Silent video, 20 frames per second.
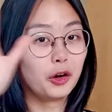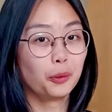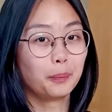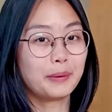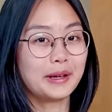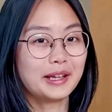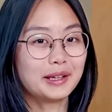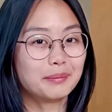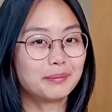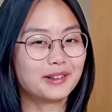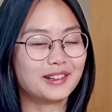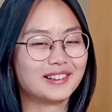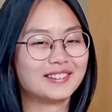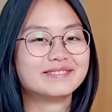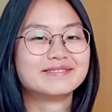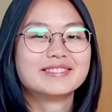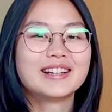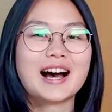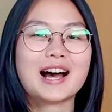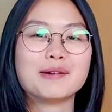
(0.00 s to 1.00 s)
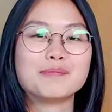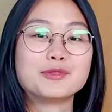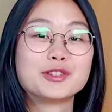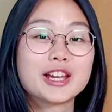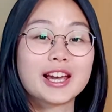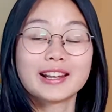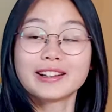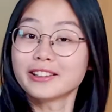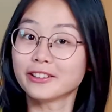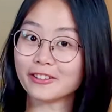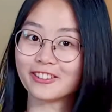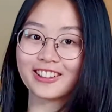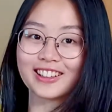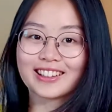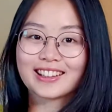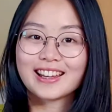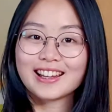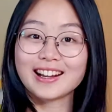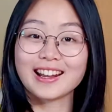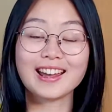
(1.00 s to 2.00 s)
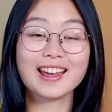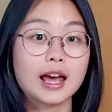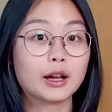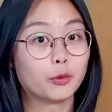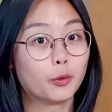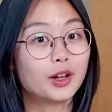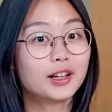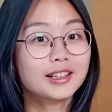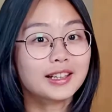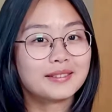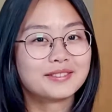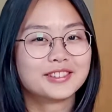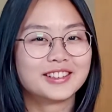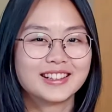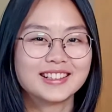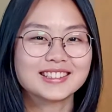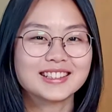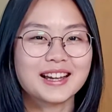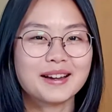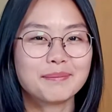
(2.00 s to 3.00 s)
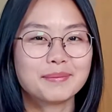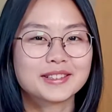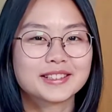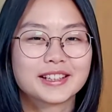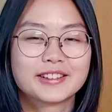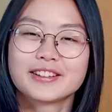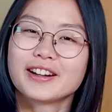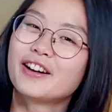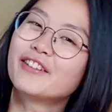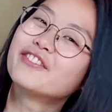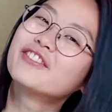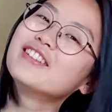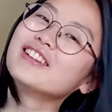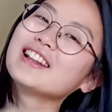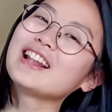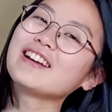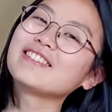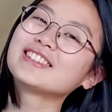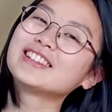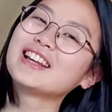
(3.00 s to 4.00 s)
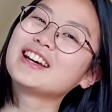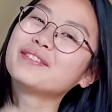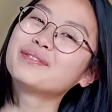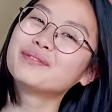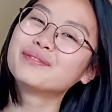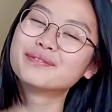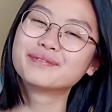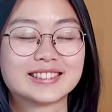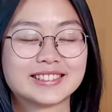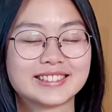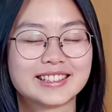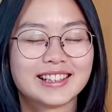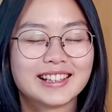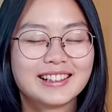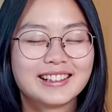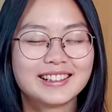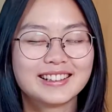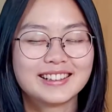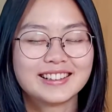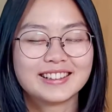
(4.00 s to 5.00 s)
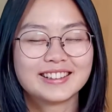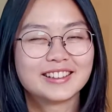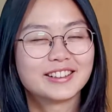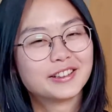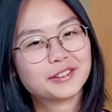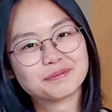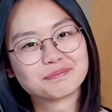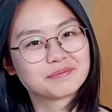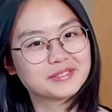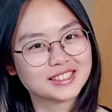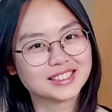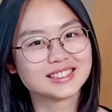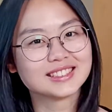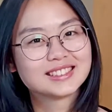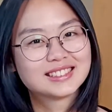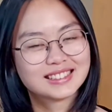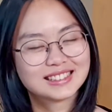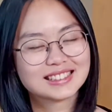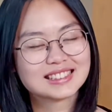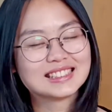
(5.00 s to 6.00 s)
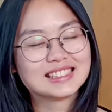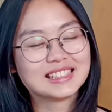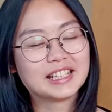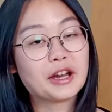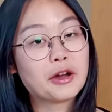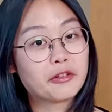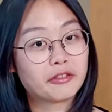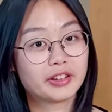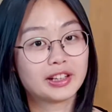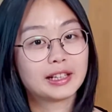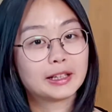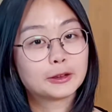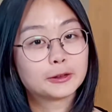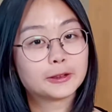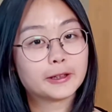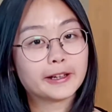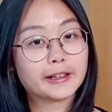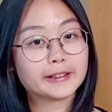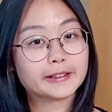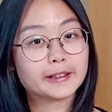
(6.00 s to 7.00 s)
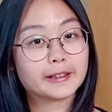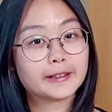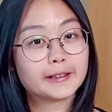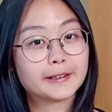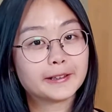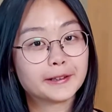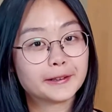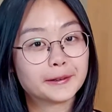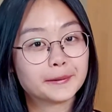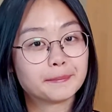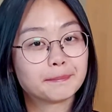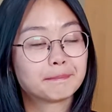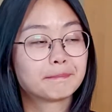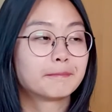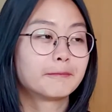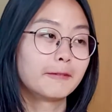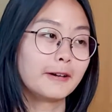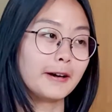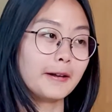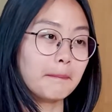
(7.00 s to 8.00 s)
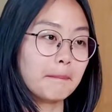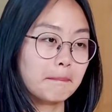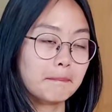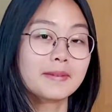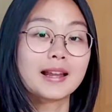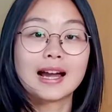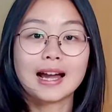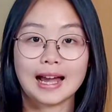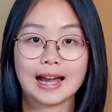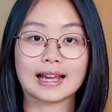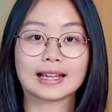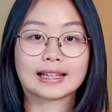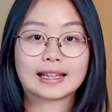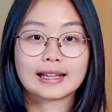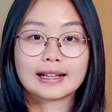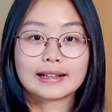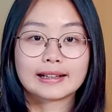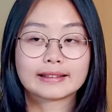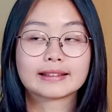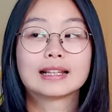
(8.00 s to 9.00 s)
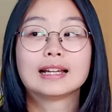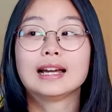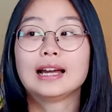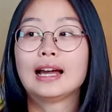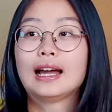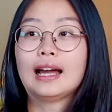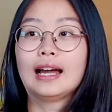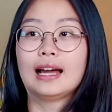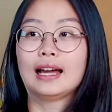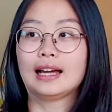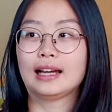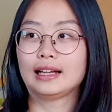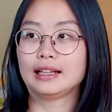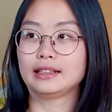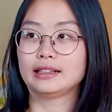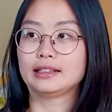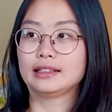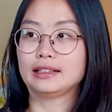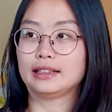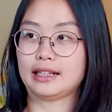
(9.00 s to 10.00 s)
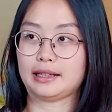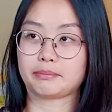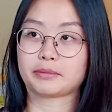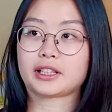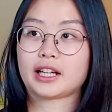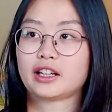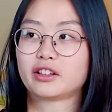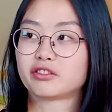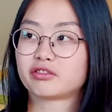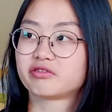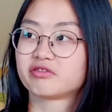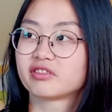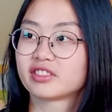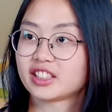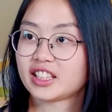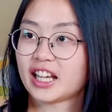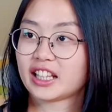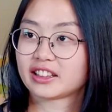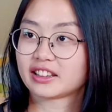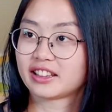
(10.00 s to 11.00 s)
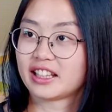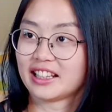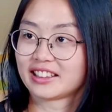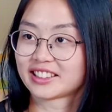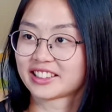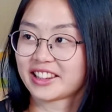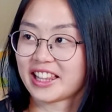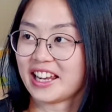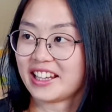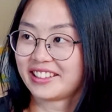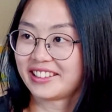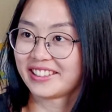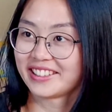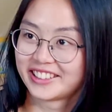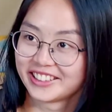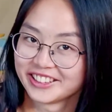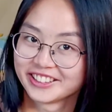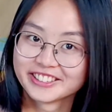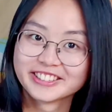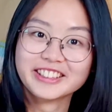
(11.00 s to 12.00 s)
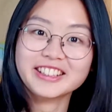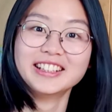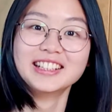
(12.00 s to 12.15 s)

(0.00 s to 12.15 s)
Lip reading: people, I'm Jen Organe and welcome to this episode of LifeSnip. So, feeling drained, are you? Well, I get it. I'm kind of at that state too,